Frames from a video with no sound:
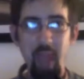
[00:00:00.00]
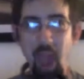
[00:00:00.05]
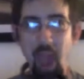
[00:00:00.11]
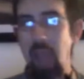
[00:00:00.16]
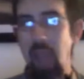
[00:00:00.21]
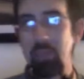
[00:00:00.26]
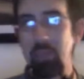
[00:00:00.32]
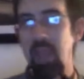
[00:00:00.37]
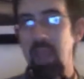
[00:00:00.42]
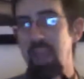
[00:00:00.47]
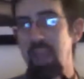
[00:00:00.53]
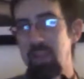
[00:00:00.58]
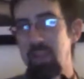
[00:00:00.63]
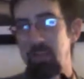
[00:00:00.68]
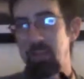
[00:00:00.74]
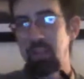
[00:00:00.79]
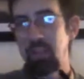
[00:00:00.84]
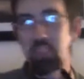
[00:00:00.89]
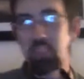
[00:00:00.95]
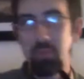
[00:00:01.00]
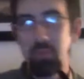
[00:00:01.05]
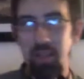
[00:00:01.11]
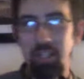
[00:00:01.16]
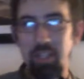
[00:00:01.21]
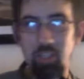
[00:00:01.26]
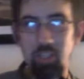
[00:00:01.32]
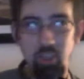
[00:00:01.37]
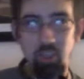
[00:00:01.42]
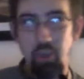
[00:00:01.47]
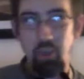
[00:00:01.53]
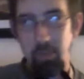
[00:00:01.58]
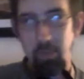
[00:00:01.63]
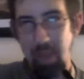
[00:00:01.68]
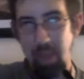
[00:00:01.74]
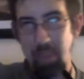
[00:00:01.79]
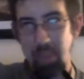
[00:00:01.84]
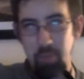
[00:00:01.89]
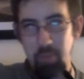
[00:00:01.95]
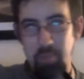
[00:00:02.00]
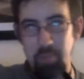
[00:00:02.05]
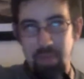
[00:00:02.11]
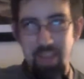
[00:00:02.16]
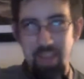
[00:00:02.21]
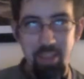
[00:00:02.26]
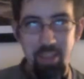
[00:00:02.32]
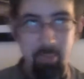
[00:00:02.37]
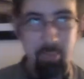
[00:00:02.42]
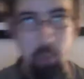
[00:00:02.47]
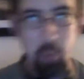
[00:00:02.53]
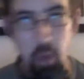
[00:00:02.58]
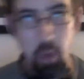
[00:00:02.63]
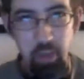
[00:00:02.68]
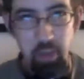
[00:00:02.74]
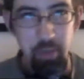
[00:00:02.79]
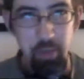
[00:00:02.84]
I paid a bunch of money so your mom could be in the book.